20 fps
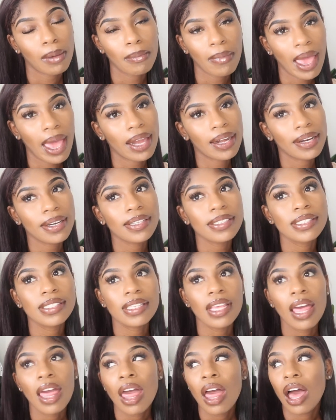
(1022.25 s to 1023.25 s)
it matters.
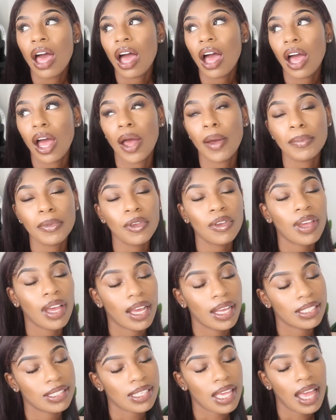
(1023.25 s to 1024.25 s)
You
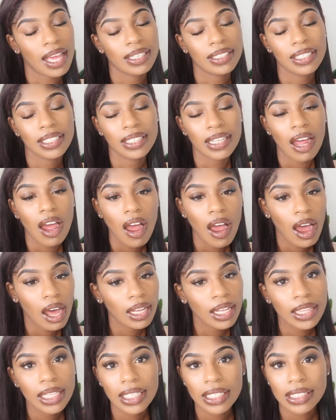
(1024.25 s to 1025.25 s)
guys, I did
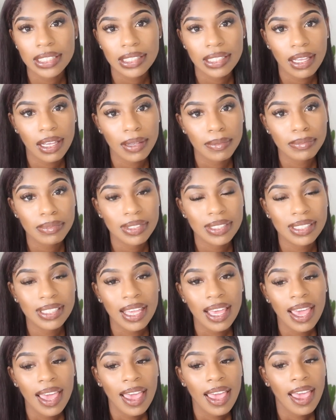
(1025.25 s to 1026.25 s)
all of these steps,
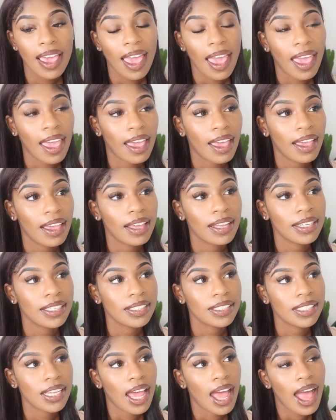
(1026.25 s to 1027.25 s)

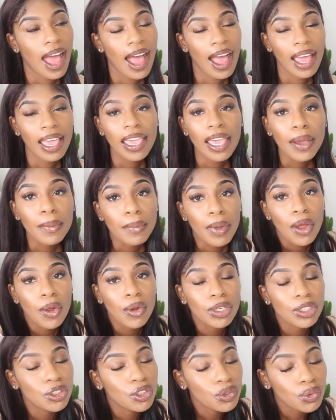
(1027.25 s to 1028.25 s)
and I am
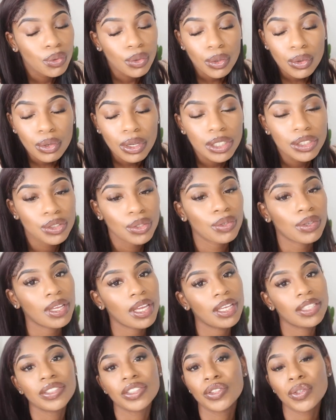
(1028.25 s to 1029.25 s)
truly,
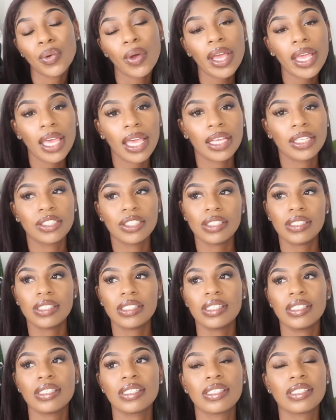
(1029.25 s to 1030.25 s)
truly enjoying
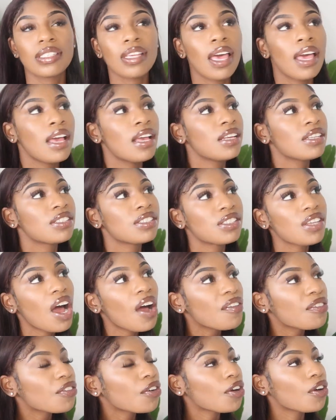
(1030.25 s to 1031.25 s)
just this
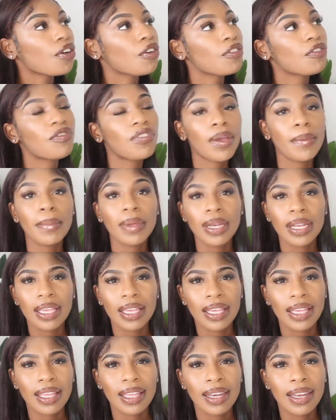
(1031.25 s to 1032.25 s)
soft girl,
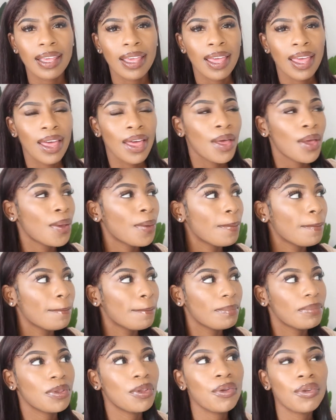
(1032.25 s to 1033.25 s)
feminine,
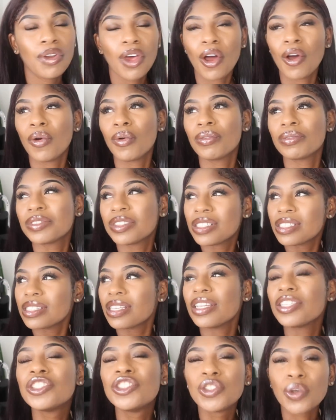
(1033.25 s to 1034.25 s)
you know, just
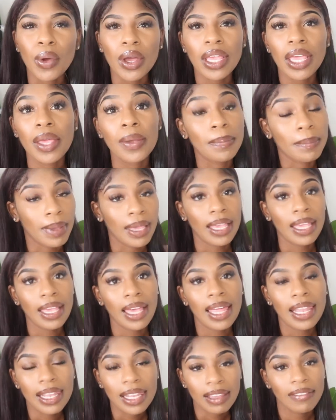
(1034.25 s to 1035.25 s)
enjoying
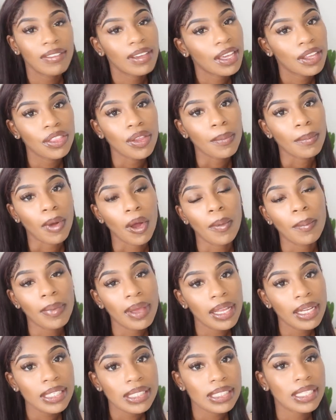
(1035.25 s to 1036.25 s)
me, living in the
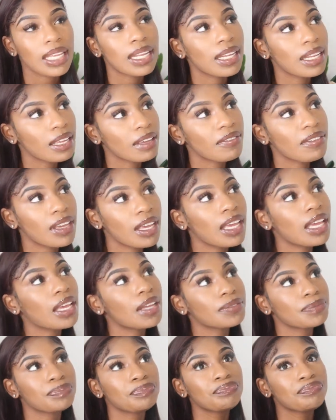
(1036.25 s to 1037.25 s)
moment,
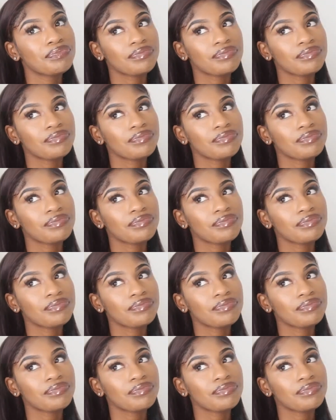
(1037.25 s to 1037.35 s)
living